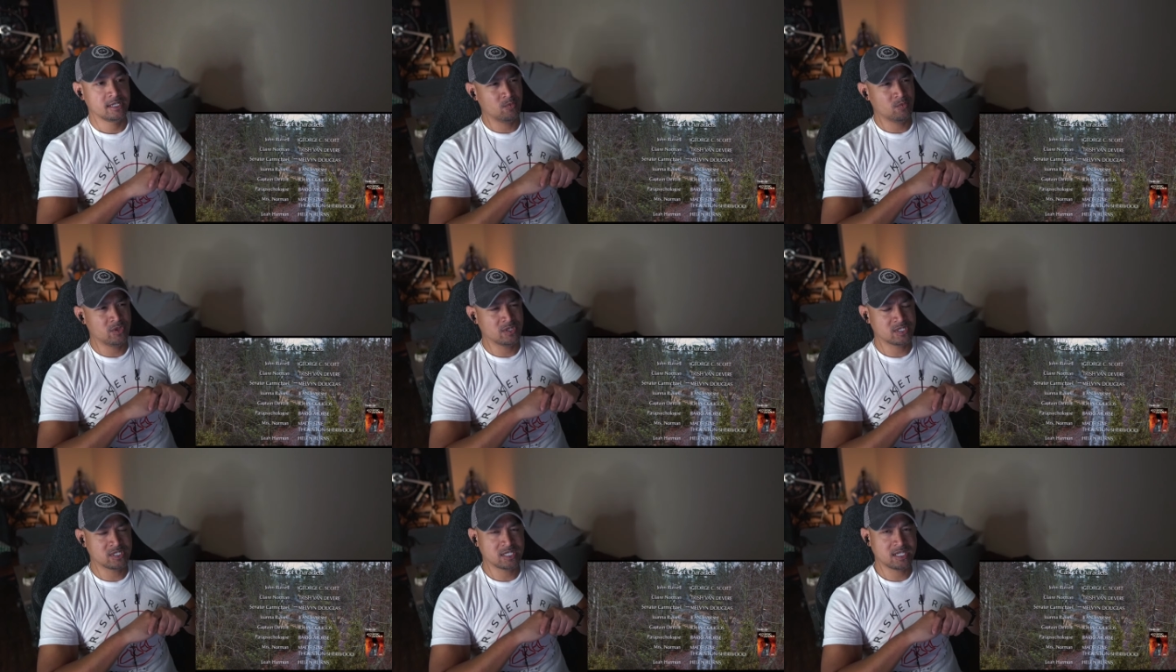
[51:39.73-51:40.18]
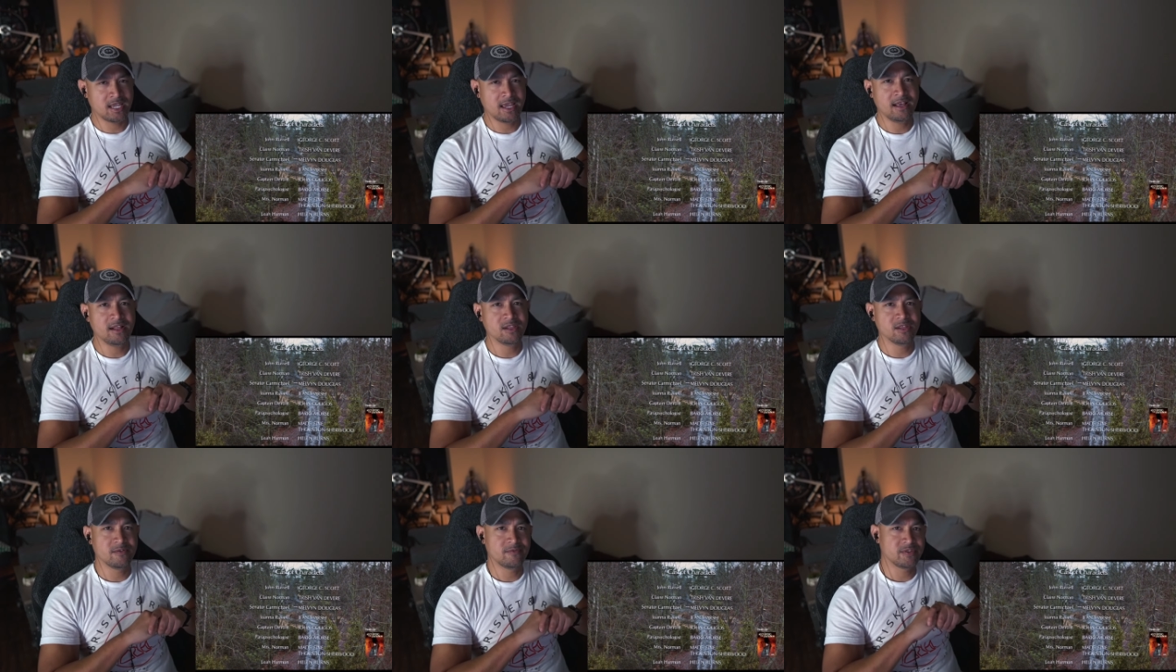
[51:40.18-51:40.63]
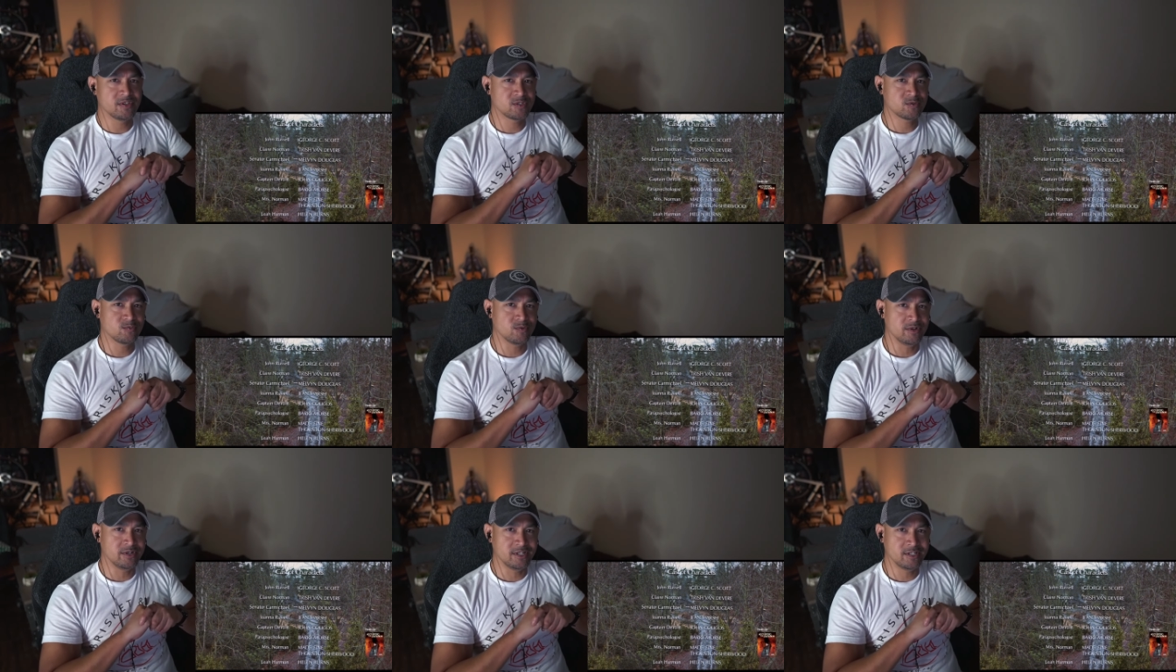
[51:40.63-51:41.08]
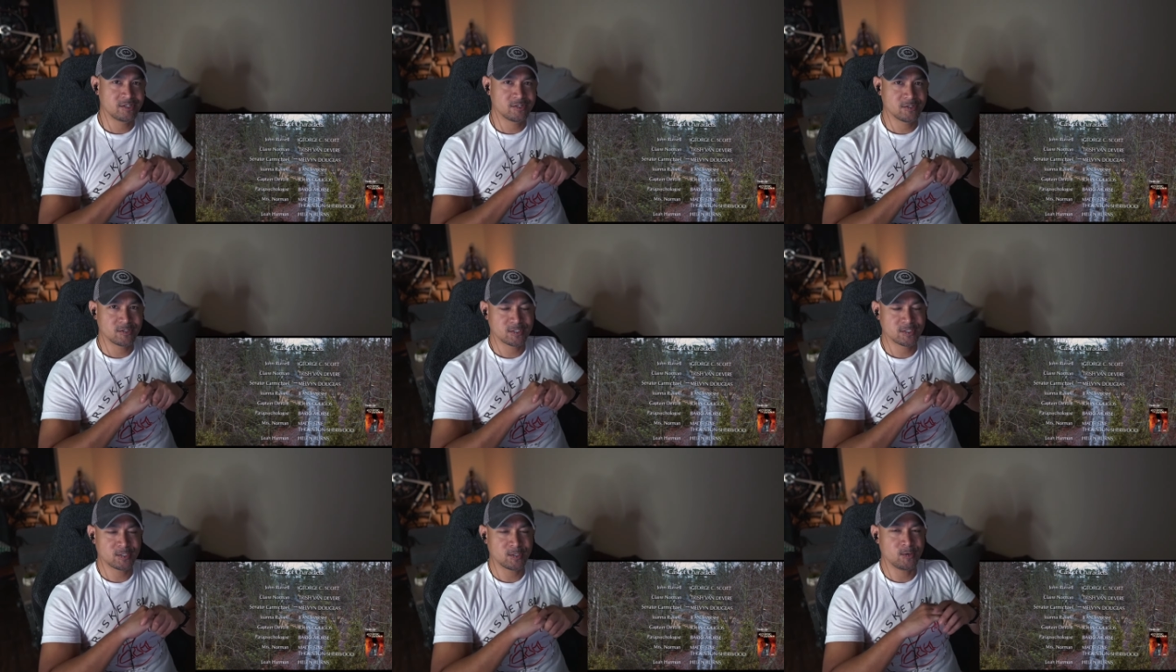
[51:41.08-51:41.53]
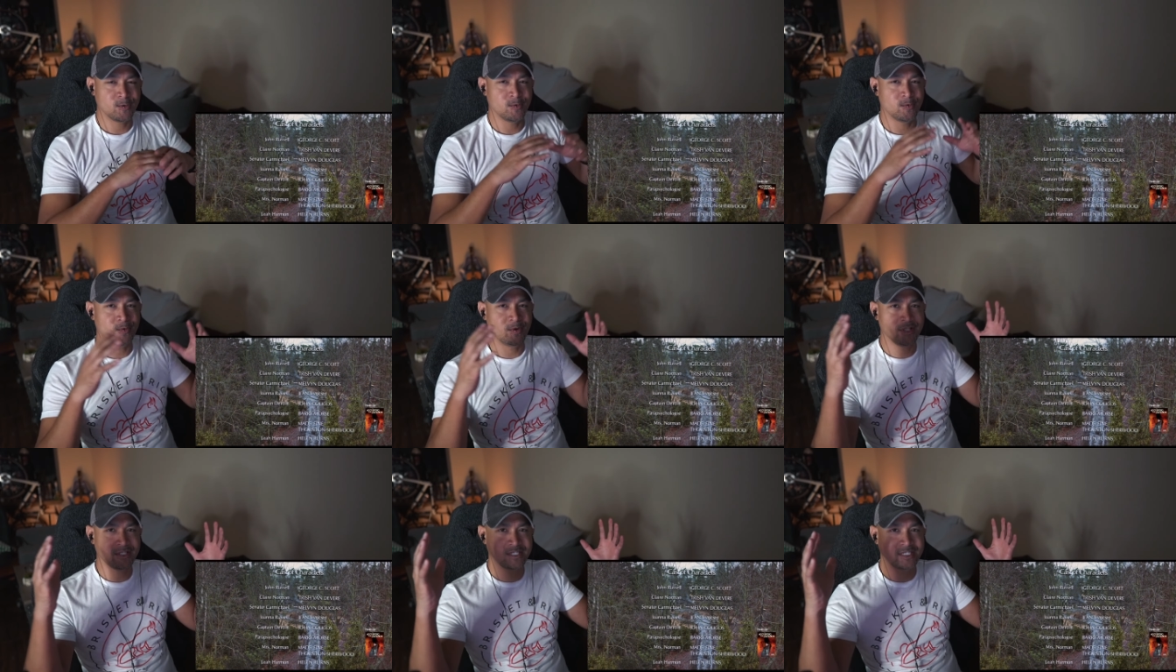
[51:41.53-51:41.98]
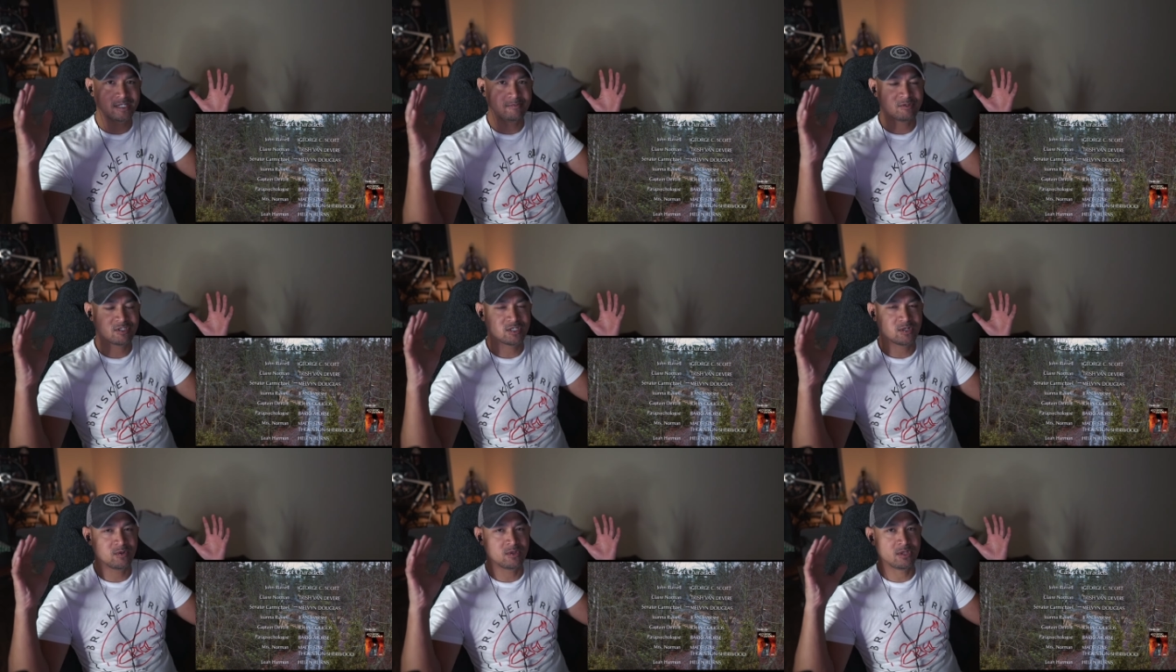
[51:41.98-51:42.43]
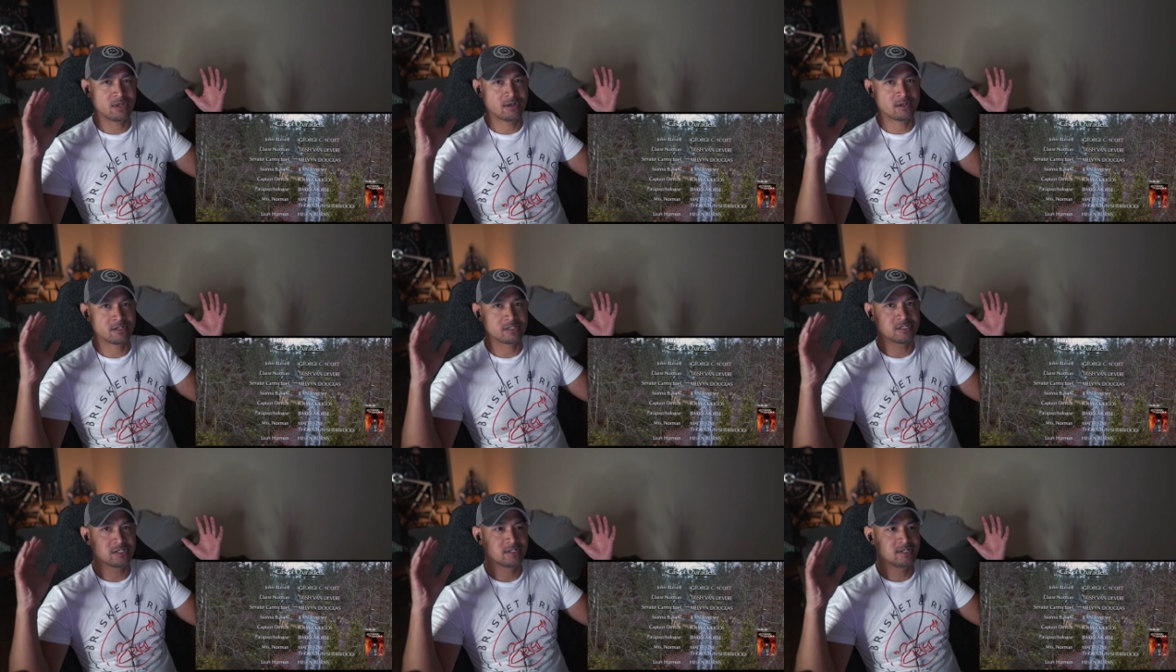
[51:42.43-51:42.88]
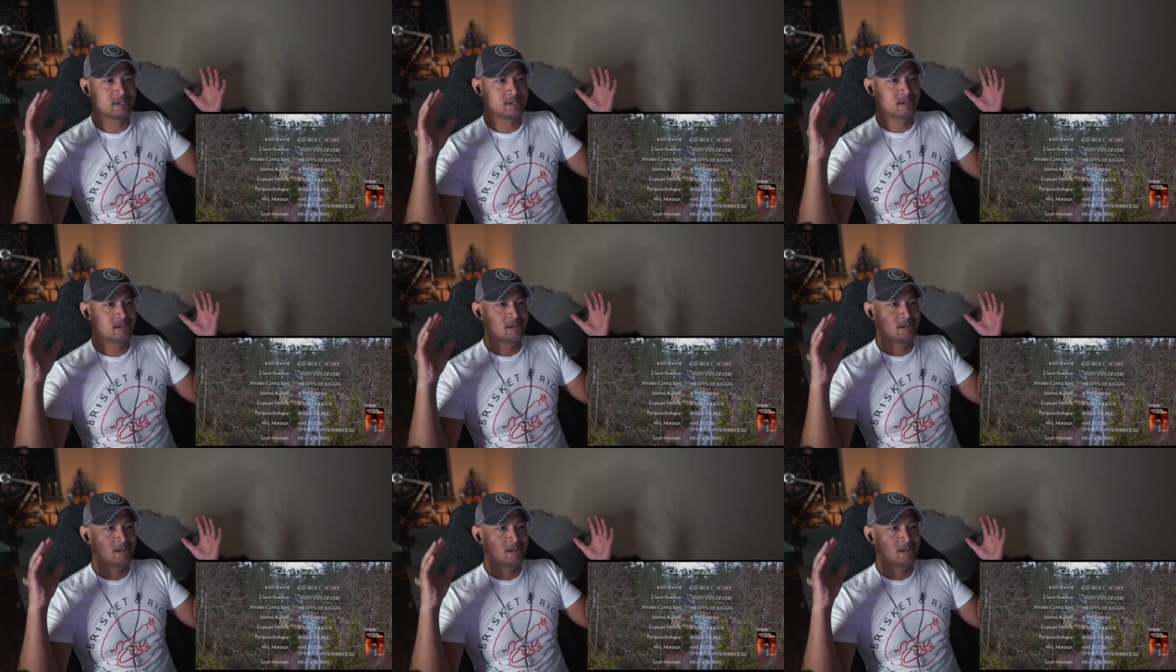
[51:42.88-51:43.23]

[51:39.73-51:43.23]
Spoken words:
The scale of this one is just so, it seems so large